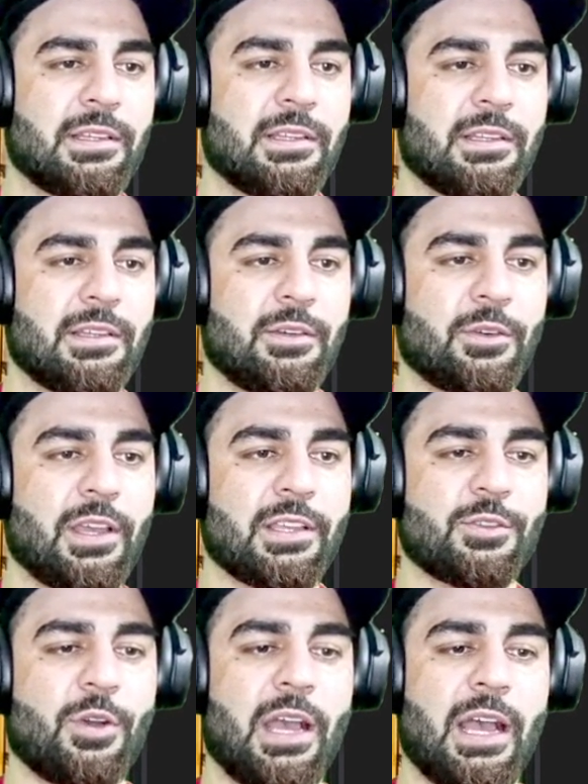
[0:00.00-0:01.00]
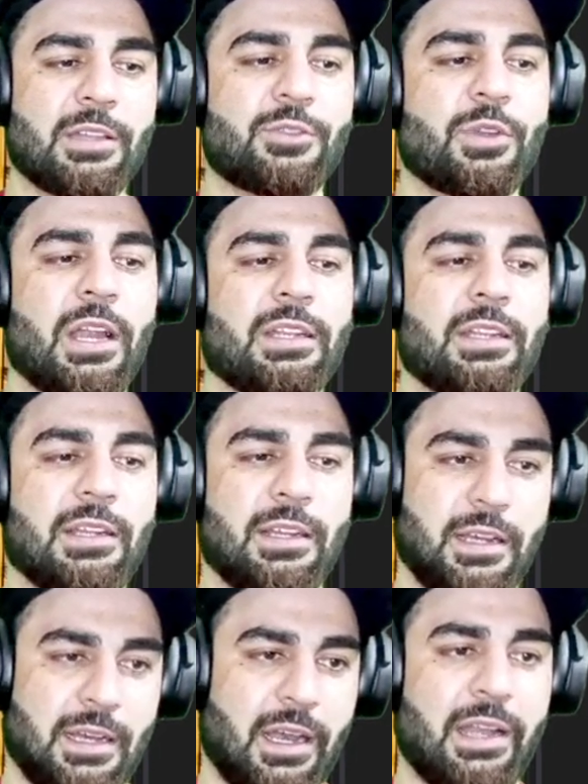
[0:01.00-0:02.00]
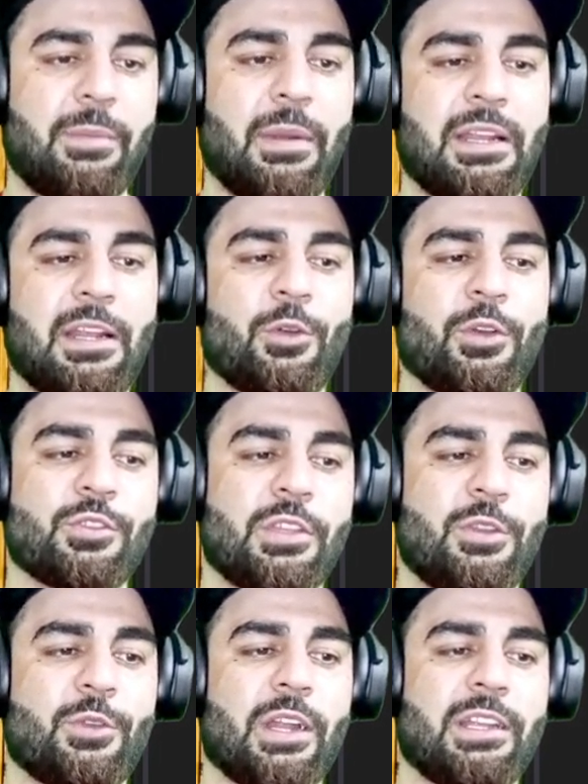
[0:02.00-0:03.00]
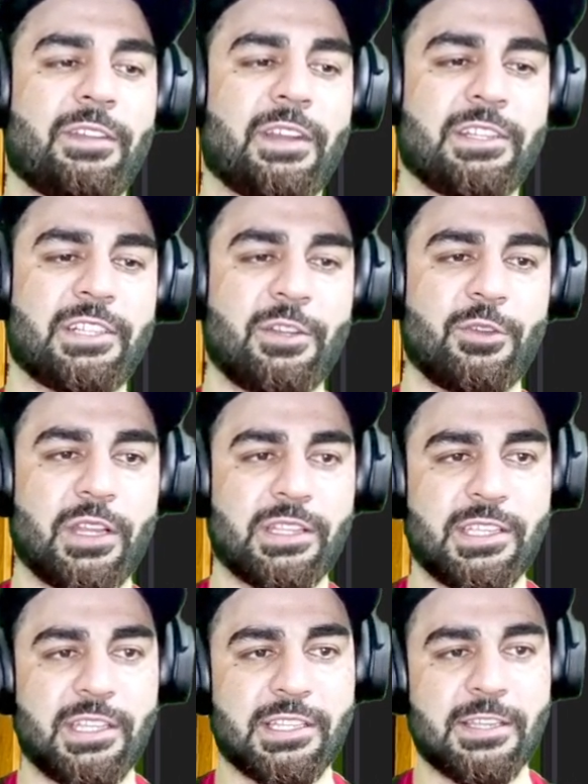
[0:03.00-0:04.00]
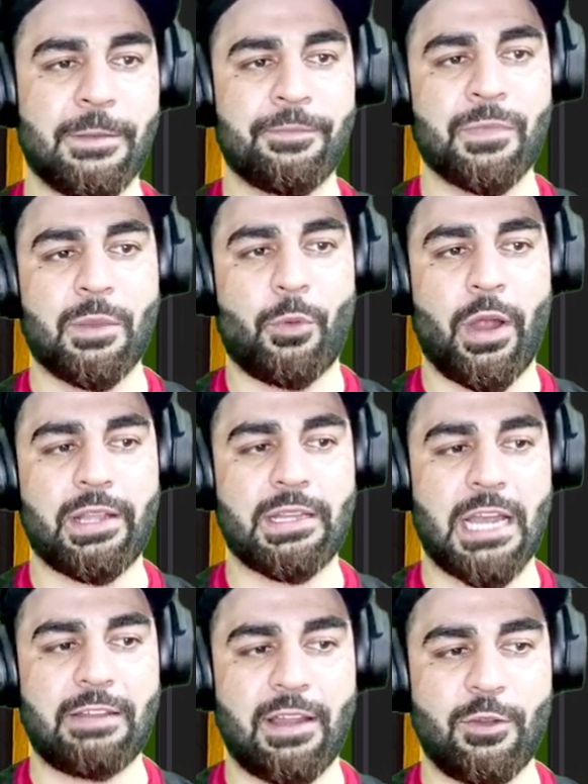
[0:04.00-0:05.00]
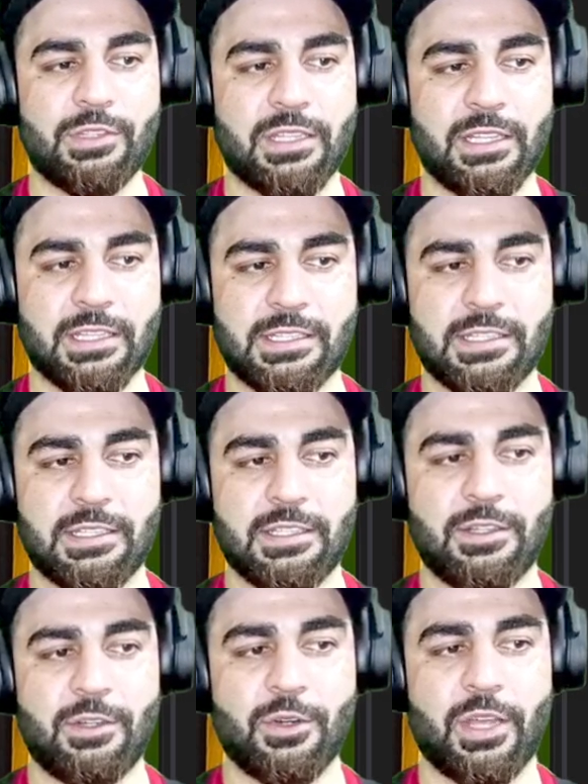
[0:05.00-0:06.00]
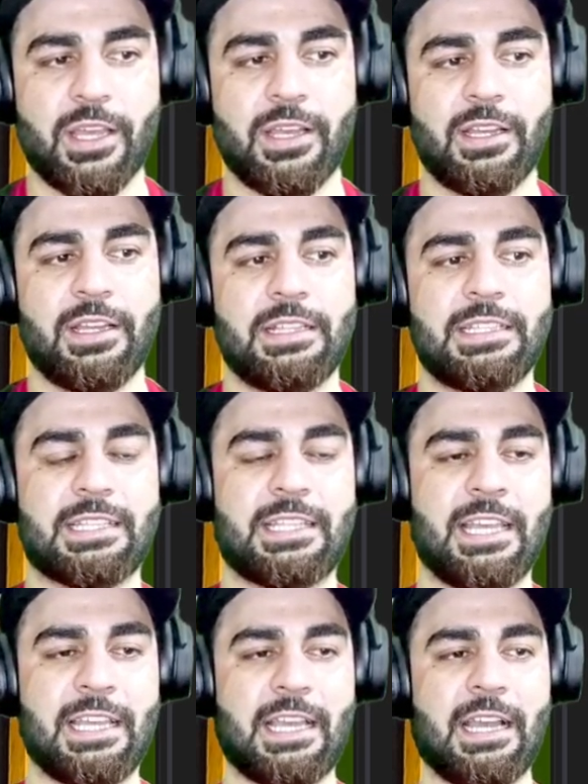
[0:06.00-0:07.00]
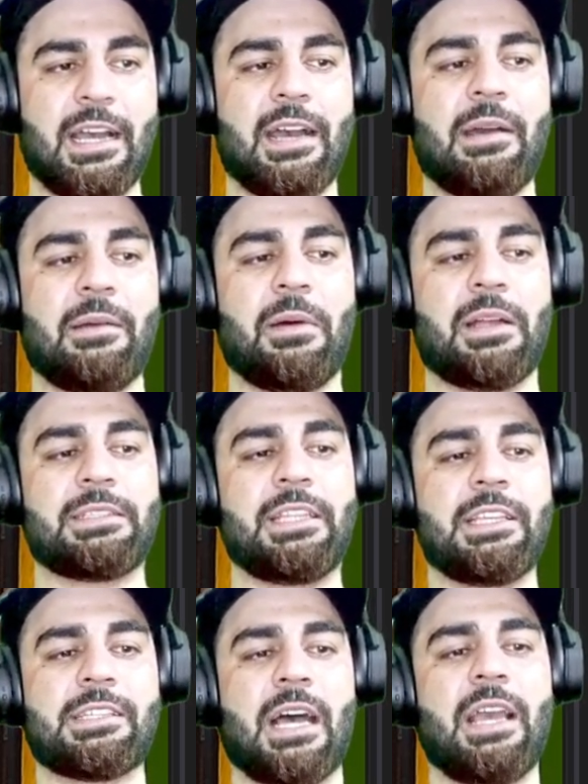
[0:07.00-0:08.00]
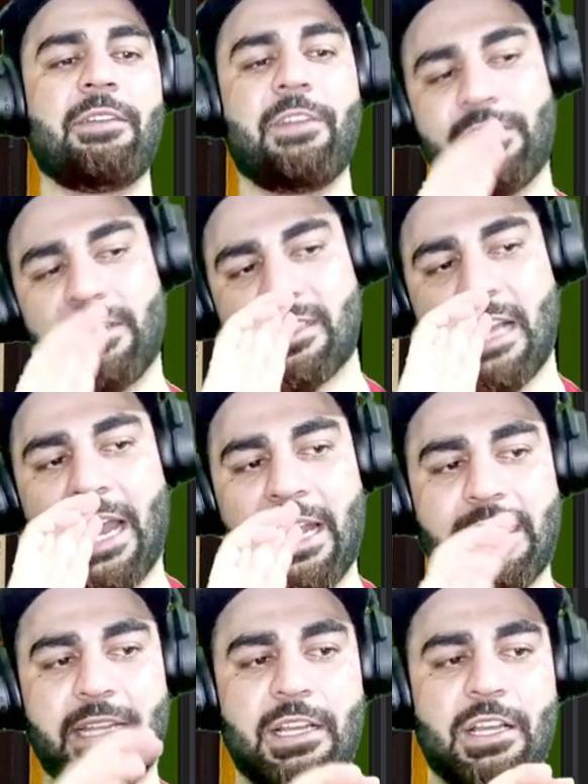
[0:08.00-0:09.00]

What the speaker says: Okay, so as to get it better looking, so that you can differentiate. You can see this 0.9 values of this. Okay, just think these if this is height.